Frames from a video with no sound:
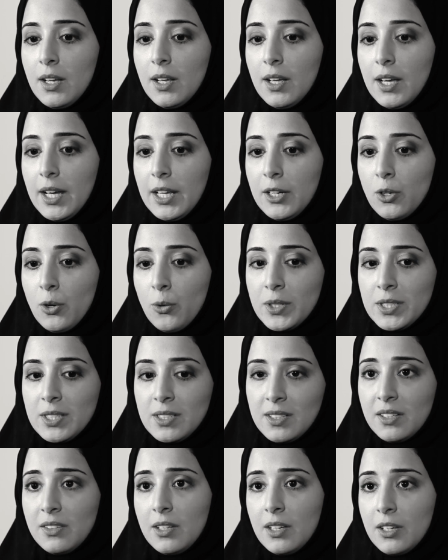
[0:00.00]
and I was
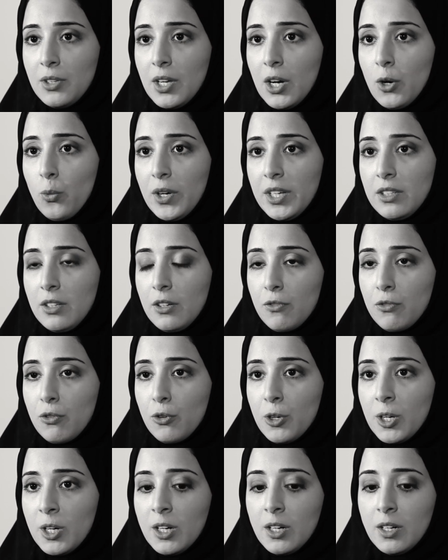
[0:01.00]
sitting there waiting for
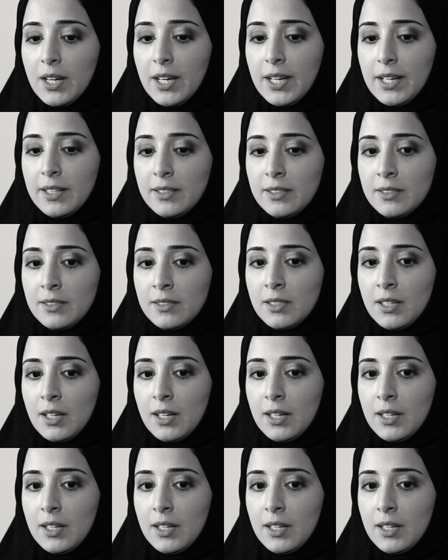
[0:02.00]
her, and